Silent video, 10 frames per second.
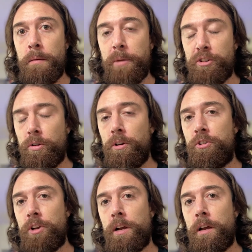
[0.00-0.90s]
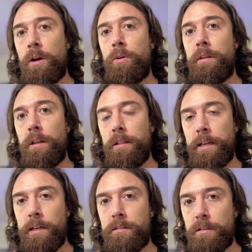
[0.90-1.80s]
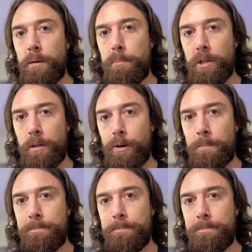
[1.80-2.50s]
make sure to check out the links below.